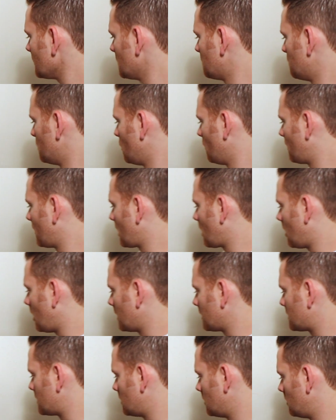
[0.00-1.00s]
Moving
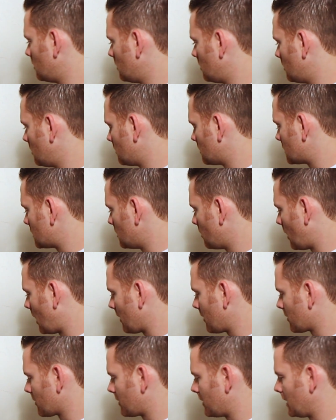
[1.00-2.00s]
on to
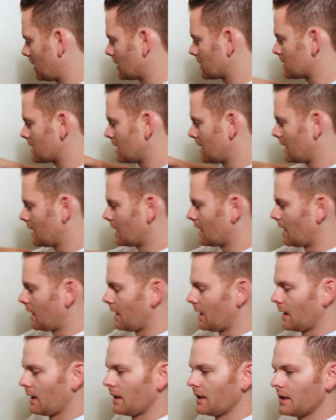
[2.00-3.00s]
other things,
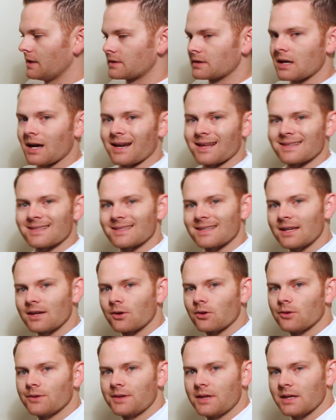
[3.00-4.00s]
it's got a
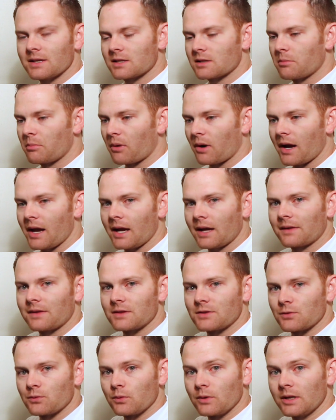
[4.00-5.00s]
single disc brake
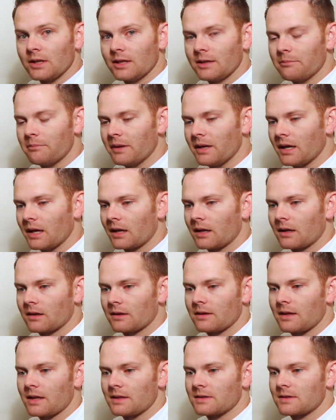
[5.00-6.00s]
that's really big
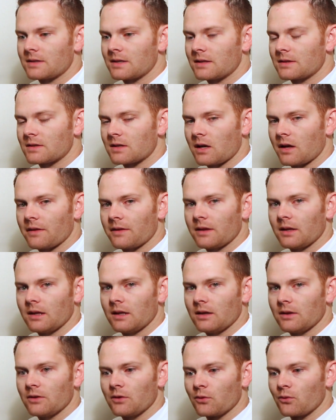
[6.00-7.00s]
that sits on
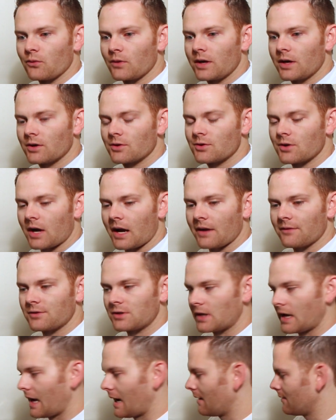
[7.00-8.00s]
the rear drive
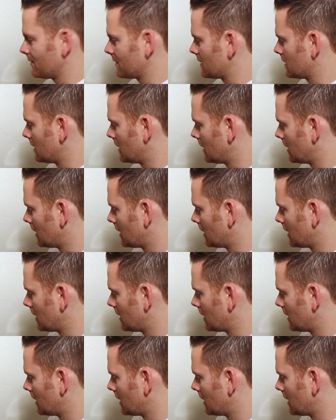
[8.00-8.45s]
shaft.